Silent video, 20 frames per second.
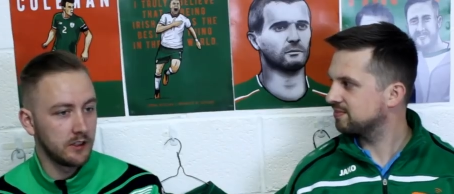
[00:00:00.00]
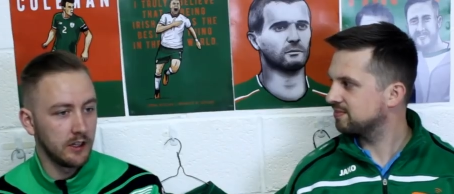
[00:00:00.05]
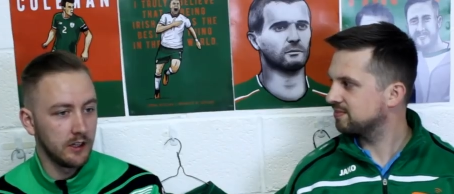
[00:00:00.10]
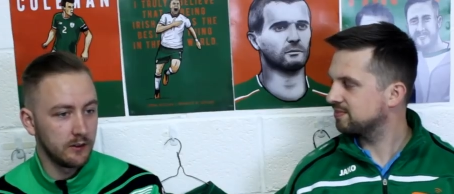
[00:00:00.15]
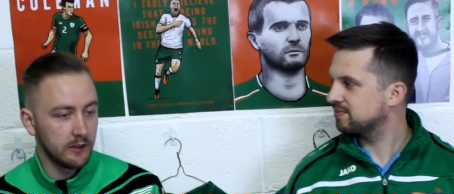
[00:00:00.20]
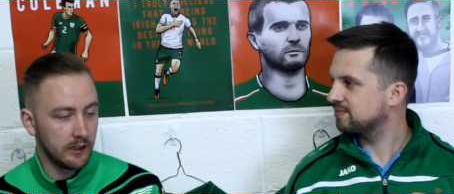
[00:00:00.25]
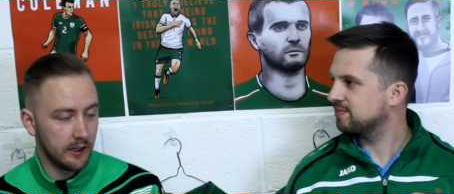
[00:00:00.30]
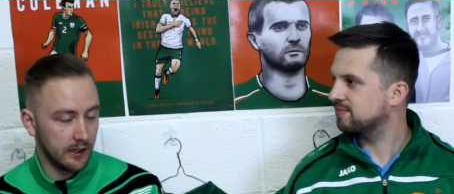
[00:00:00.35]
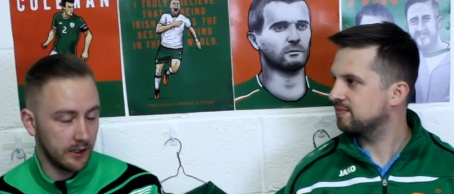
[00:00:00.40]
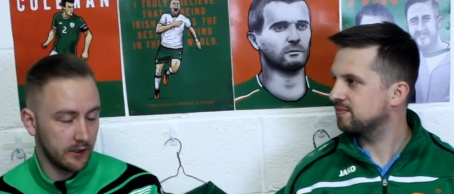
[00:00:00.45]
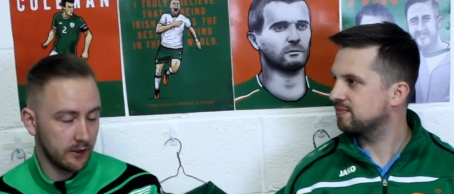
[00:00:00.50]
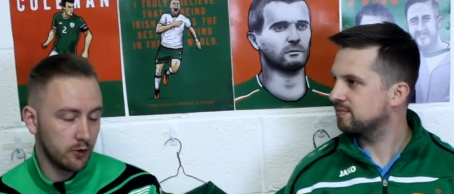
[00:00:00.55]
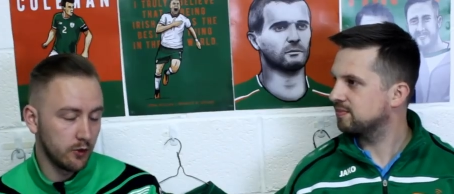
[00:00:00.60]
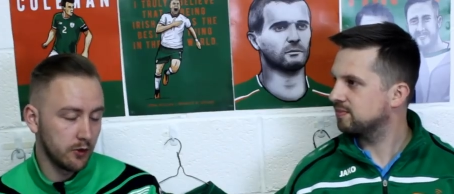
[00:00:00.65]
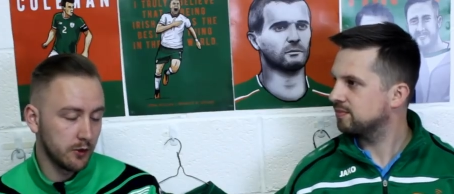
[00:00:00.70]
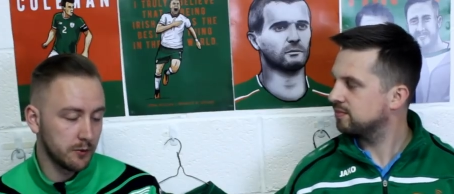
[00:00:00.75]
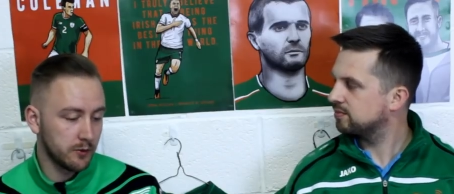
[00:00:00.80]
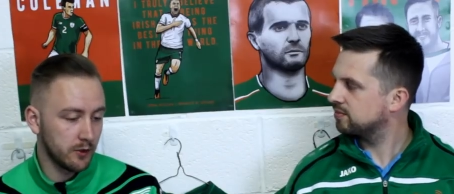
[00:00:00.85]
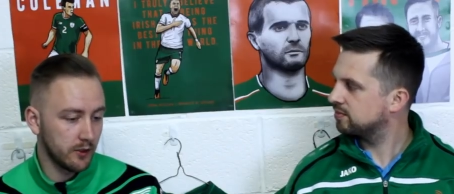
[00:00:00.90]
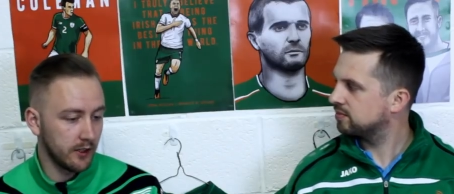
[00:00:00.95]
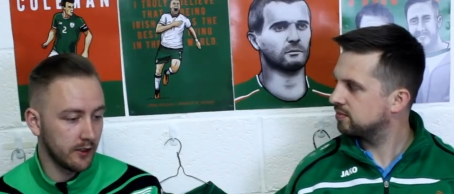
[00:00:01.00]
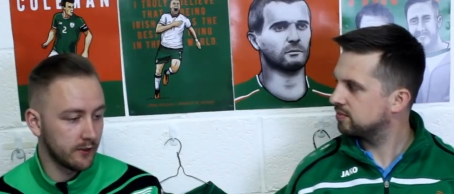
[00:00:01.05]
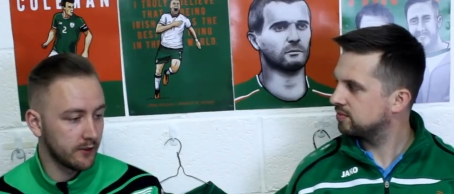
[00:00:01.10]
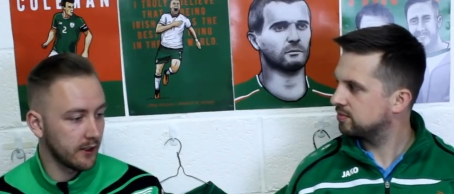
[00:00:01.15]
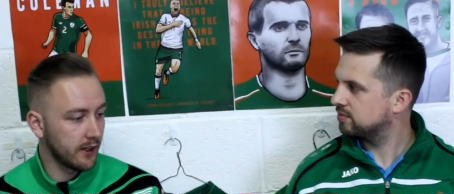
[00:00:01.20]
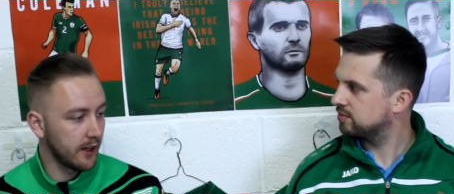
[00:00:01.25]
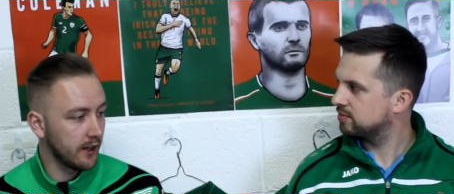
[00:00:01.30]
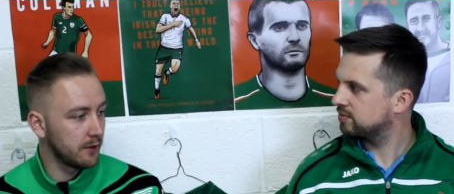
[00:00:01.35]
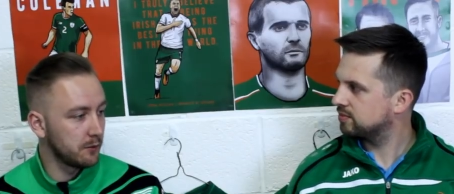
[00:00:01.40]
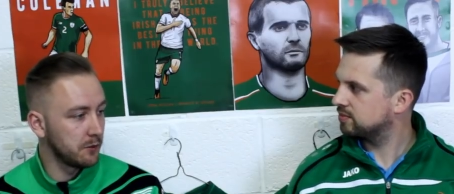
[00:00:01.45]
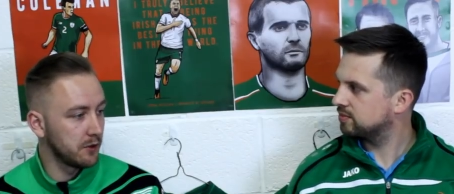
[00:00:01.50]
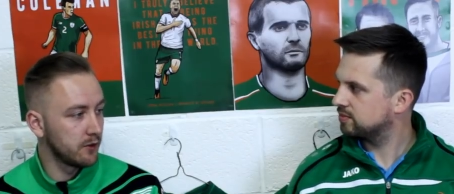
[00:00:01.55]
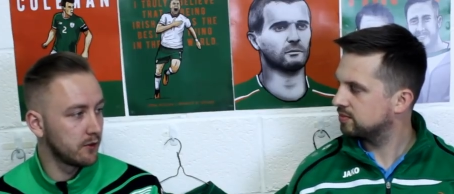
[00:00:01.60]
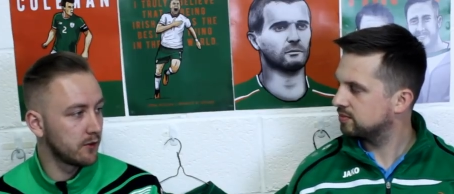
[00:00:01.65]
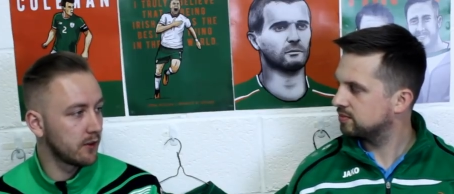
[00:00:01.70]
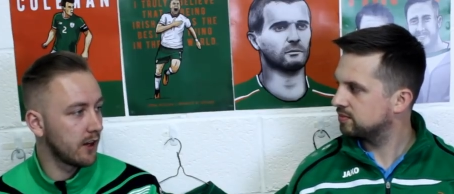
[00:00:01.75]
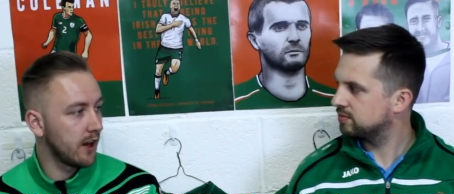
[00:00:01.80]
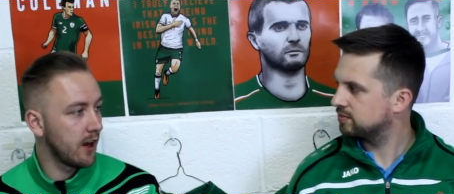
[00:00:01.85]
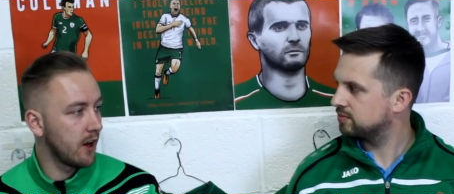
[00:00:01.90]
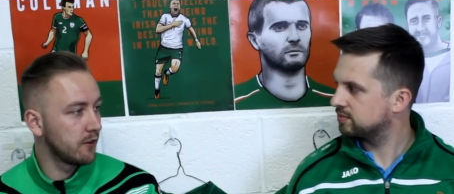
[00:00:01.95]
Speaker 1: Steve uh, Cunningham's only after getting a move
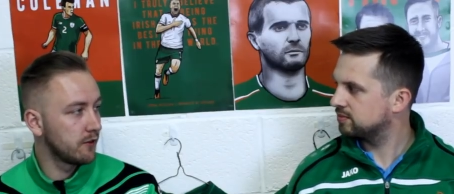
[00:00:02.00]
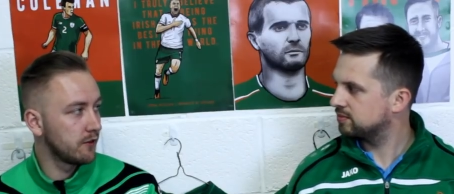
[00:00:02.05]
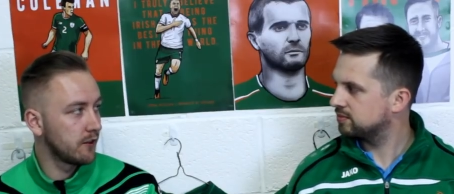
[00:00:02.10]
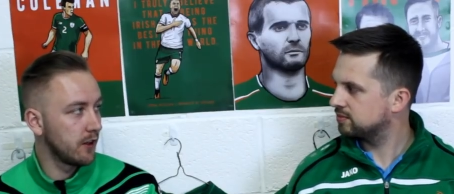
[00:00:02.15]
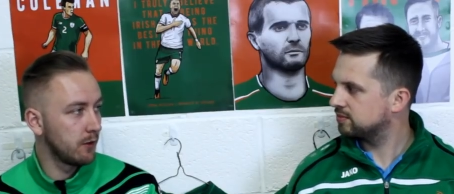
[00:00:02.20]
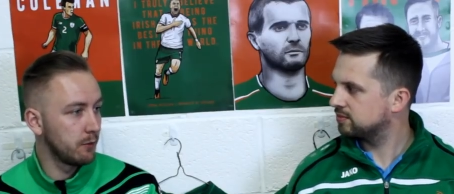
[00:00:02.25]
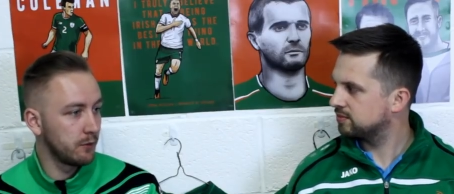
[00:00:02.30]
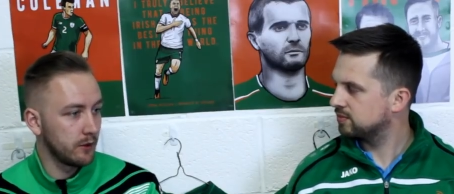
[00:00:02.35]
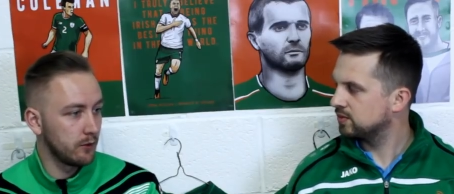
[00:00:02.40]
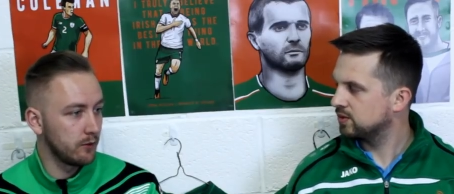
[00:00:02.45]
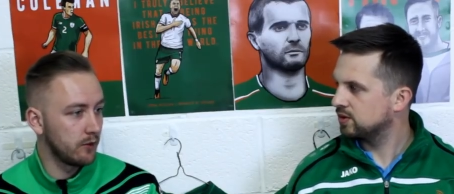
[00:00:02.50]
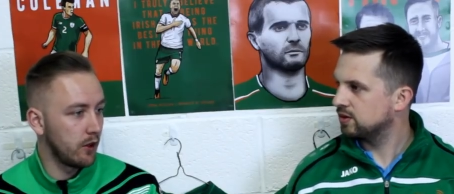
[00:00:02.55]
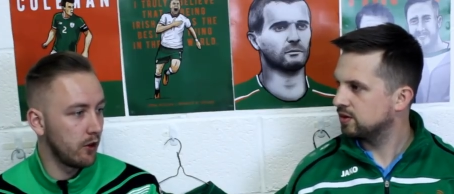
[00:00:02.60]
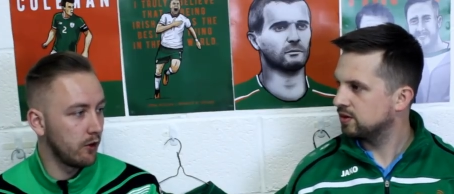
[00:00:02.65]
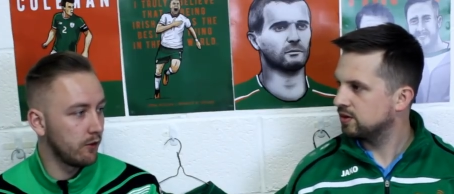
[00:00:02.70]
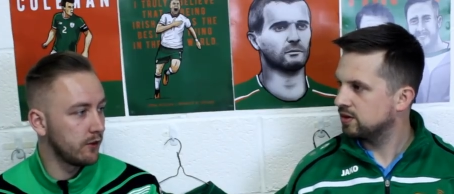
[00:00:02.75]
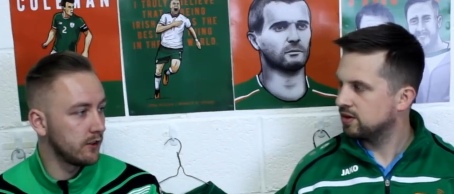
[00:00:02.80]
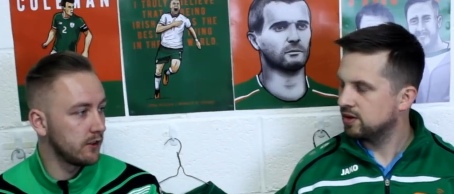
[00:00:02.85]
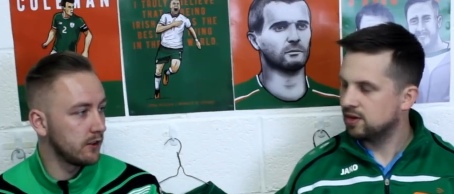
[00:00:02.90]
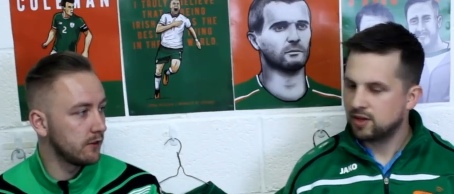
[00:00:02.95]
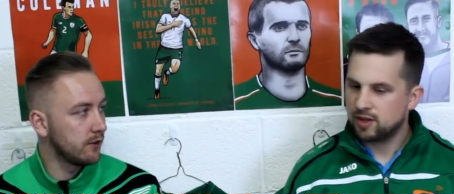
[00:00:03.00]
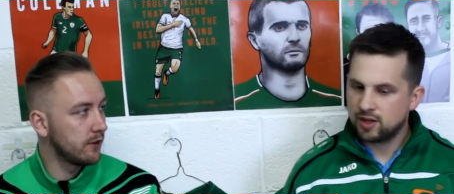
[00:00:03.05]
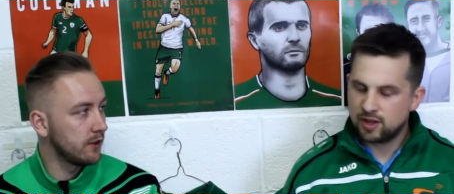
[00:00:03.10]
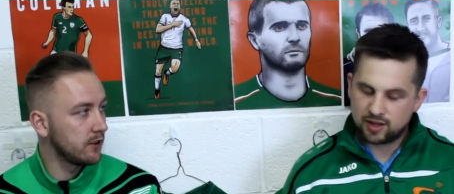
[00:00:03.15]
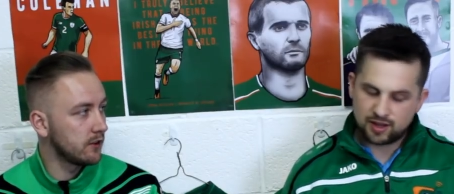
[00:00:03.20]
to Cardiff there. We don't know if he if